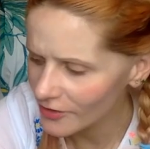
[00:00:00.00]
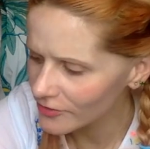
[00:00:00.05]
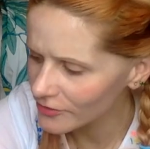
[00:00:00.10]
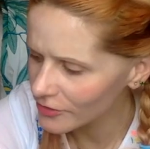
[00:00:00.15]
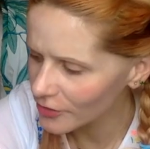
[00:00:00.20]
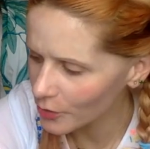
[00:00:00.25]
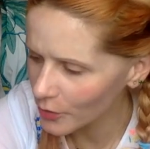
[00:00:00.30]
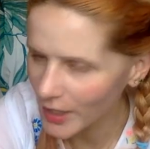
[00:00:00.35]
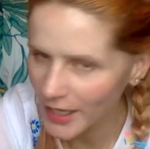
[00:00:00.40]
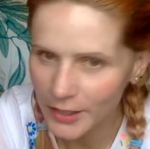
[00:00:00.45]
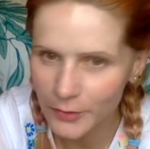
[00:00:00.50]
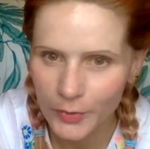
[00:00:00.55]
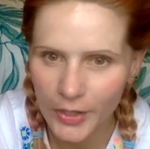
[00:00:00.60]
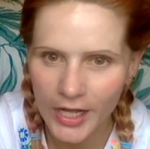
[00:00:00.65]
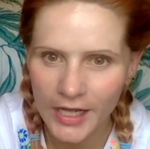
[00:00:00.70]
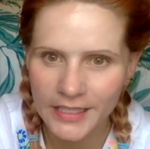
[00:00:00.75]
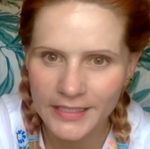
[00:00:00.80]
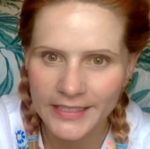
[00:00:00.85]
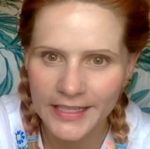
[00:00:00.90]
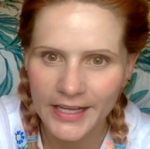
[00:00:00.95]
for quite a
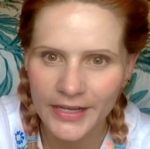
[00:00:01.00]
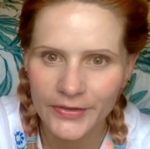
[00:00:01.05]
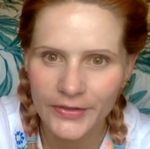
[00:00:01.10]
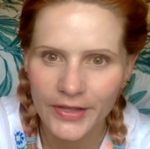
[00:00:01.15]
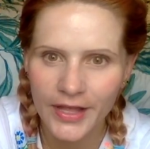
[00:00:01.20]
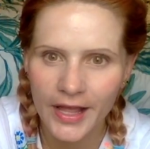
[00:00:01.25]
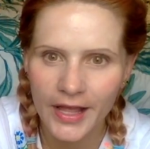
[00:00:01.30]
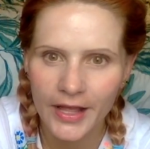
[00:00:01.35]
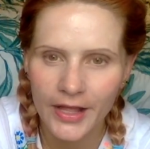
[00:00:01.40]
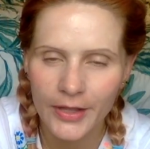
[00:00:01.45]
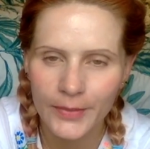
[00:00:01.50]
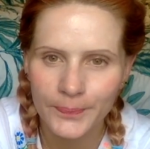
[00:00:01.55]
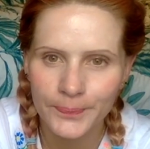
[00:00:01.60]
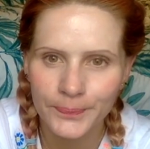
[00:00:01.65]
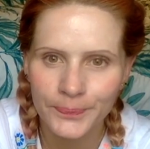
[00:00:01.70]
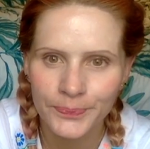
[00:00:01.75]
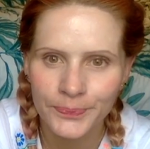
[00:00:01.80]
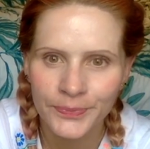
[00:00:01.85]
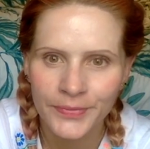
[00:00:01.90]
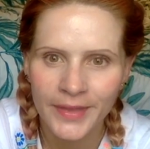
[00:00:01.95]
while now.
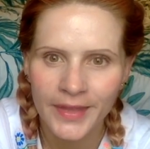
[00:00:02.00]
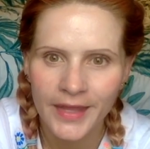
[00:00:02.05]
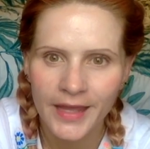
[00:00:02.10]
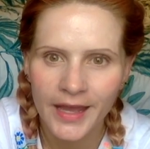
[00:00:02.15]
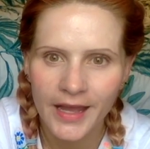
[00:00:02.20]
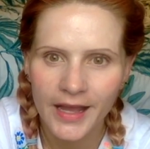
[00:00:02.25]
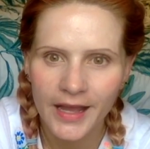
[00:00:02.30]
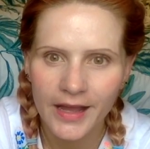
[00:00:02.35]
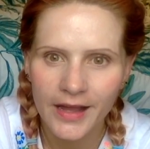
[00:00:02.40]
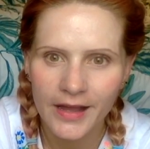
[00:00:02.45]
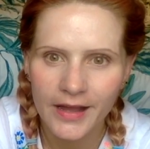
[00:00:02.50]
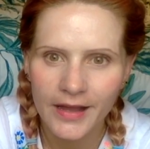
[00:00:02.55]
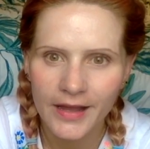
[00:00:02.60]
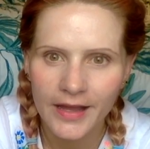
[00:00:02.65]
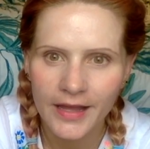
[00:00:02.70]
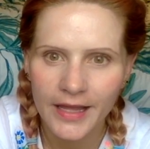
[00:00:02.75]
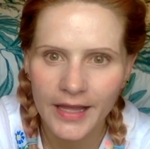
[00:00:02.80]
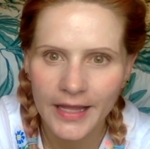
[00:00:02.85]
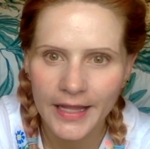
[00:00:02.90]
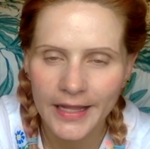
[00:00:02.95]

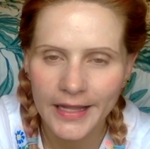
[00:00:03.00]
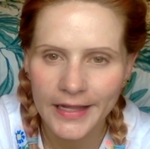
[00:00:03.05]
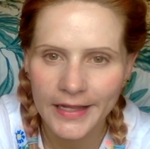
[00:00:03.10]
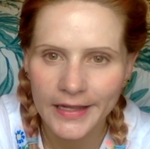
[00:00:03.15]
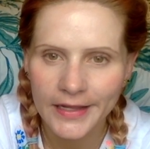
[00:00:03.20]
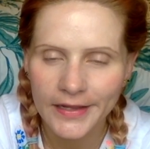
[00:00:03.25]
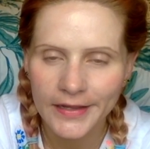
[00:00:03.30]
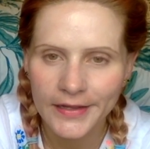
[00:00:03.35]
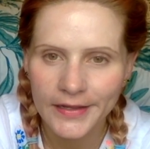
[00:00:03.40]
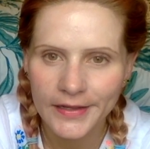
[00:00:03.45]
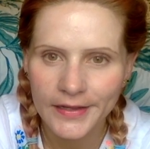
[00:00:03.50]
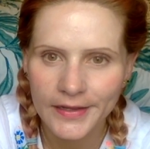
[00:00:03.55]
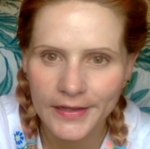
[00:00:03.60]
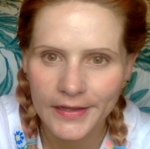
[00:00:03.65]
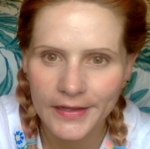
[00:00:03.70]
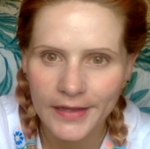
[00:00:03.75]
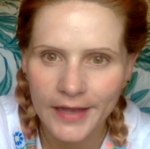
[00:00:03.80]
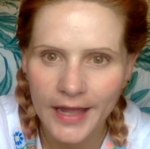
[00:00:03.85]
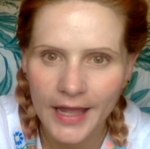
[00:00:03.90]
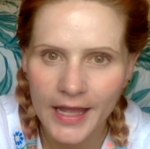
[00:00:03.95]
I
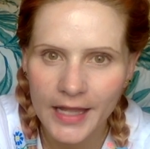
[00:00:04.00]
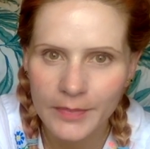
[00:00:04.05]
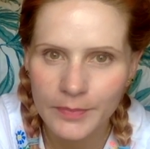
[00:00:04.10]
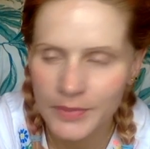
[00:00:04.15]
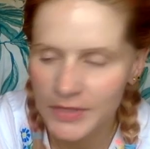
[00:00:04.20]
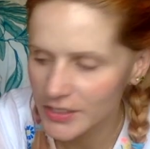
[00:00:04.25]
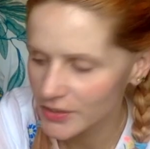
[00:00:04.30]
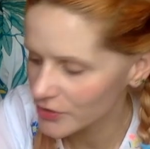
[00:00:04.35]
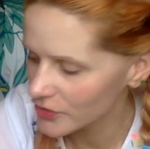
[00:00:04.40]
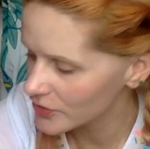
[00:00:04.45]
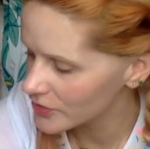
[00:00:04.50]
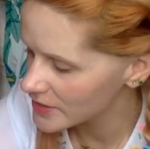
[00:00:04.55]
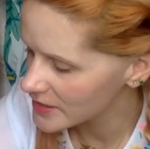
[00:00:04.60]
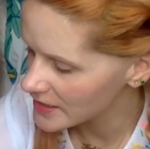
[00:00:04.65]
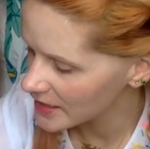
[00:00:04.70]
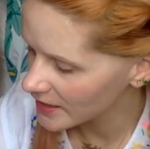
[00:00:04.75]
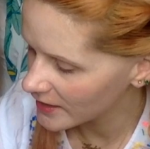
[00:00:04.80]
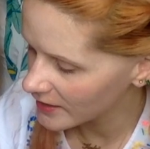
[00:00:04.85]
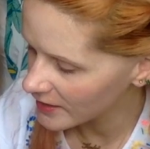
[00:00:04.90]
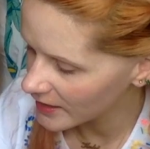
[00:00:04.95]
had been
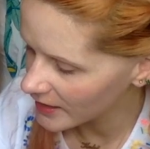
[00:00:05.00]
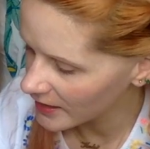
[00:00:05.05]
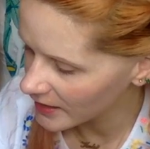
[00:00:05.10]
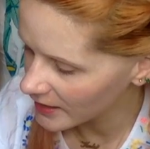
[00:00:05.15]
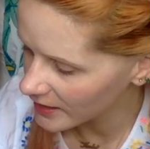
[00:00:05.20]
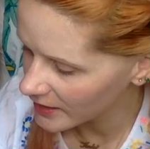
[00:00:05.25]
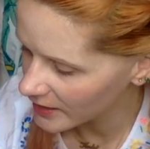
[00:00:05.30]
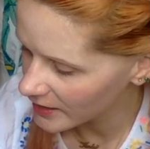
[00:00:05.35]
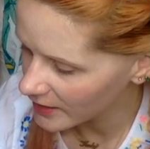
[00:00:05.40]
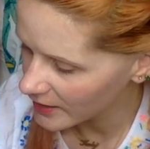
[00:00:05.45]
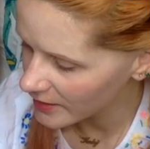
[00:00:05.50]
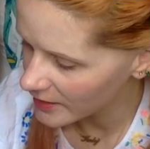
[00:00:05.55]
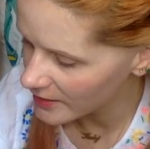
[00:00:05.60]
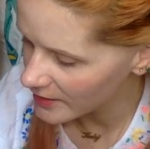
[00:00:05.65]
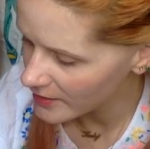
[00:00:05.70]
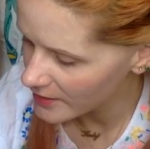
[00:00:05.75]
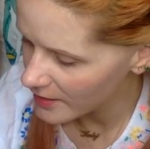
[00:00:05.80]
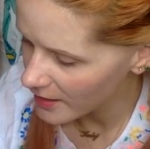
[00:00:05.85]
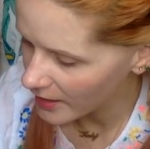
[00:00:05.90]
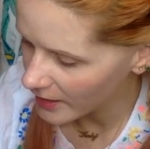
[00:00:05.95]
using the
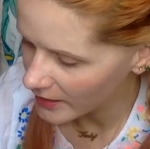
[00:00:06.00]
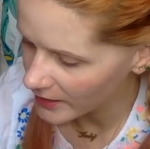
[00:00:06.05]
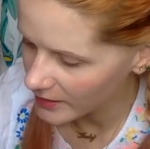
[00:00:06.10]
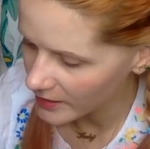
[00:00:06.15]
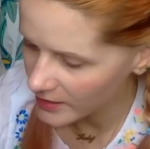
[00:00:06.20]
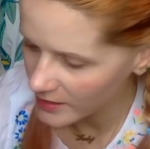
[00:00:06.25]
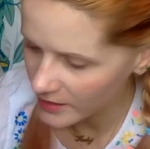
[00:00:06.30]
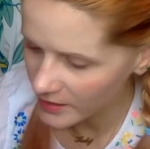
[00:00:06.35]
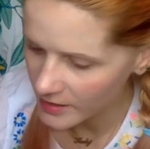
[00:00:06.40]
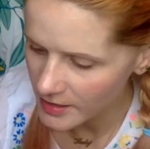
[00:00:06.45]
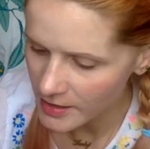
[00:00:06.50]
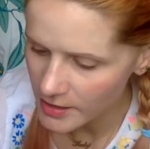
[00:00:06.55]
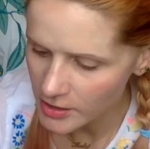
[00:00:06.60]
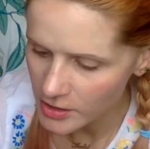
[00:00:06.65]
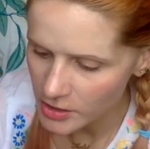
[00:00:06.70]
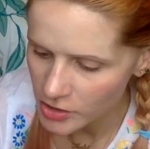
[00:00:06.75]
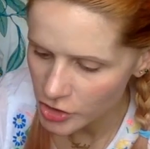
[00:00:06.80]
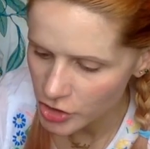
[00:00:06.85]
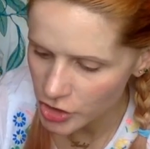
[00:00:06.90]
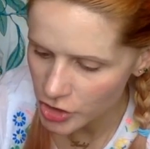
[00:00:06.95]
Nike
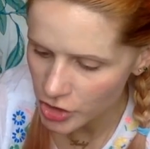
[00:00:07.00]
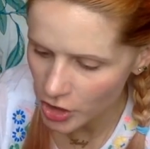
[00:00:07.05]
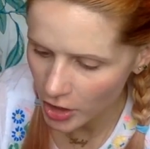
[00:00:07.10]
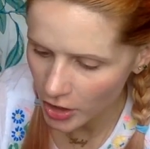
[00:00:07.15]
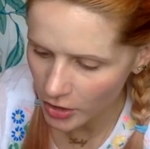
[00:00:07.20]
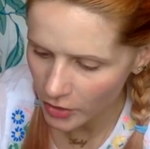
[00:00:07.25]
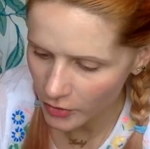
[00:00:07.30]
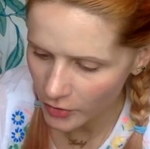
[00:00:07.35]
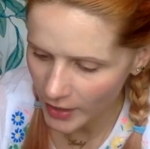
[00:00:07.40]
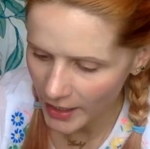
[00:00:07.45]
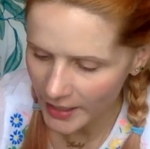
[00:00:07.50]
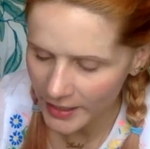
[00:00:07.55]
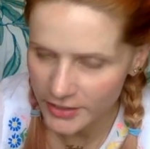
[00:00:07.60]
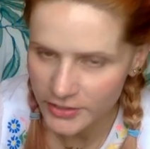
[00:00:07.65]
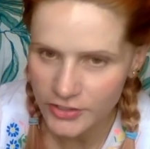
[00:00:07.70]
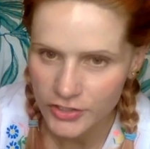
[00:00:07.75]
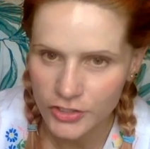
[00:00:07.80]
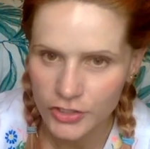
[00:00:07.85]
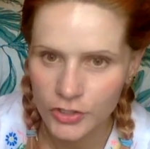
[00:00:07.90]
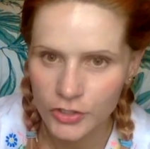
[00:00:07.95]
Show
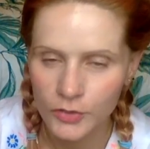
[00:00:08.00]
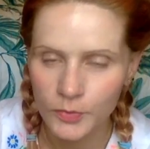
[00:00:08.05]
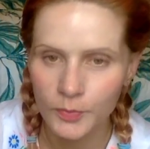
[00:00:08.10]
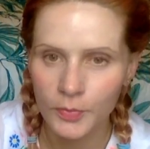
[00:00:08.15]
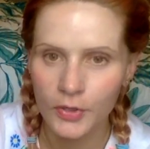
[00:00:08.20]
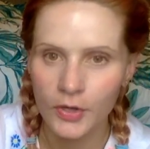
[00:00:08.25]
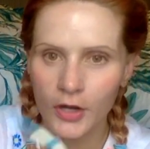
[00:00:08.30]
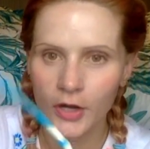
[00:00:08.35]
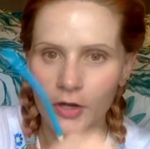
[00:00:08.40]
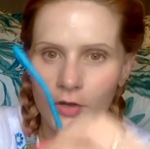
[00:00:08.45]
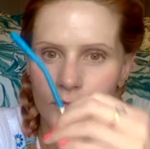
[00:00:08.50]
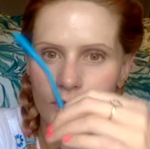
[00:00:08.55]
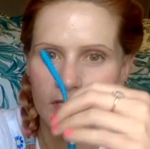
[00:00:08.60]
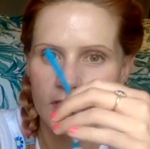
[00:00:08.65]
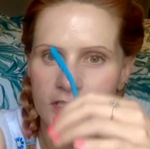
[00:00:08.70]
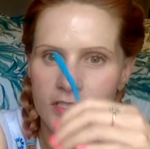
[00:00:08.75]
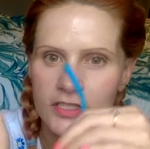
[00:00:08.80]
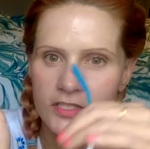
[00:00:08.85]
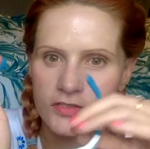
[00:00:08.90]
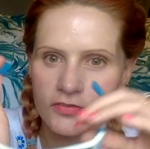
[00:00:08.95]
X2 Pro
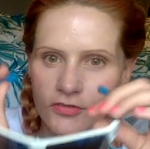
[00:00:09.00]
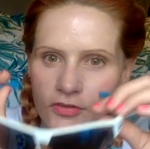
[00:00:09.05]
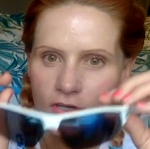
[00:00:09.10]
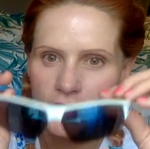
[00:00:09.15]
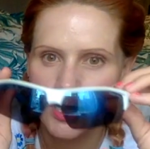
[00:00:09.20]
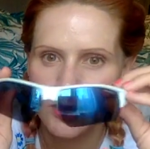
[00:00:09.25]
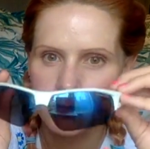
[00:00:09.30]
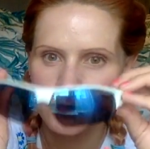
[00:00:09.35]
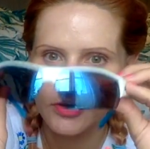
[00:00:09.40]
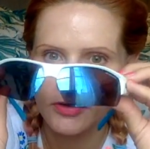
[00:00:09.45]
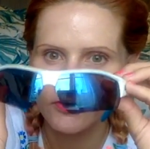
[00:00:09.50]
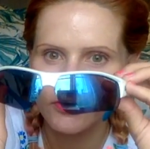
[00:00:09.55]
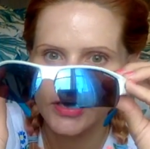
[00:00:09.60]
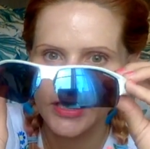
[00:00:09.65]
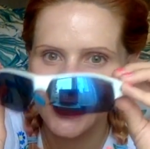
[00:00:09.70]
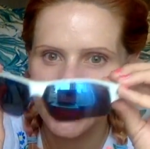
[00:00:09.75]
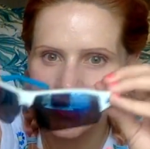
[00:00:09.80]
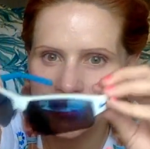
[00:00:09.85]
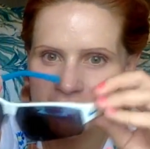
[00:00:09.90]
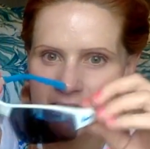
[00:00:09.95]
ones for a number of
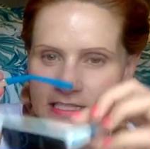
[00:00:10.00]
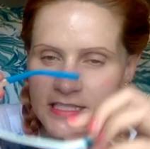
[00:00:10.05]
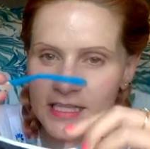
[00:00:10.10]
years.